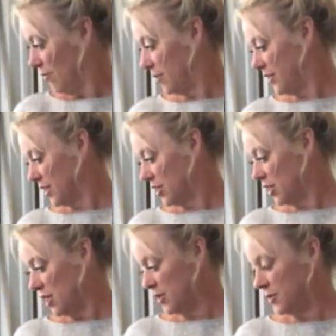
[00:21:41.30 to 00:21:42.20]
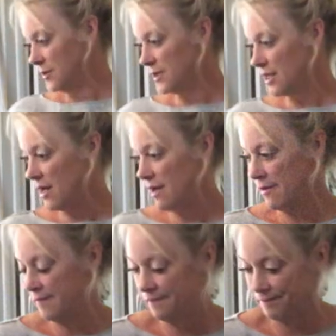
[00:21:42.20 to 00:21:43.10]
with the clothes.
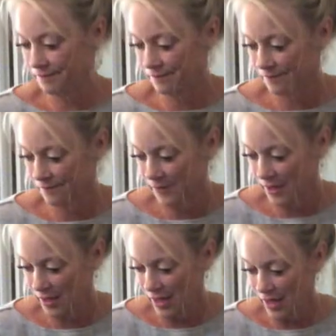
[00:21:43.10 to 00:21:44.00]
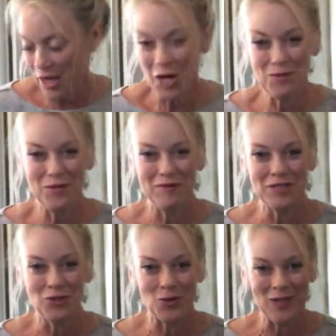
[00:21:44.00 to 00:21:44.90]
Hope you've
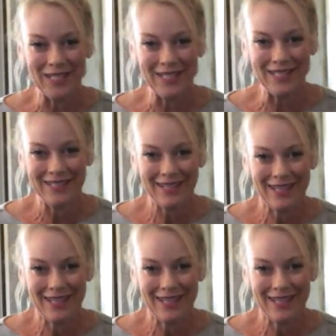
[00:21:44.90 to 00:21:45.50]
enjoyed it,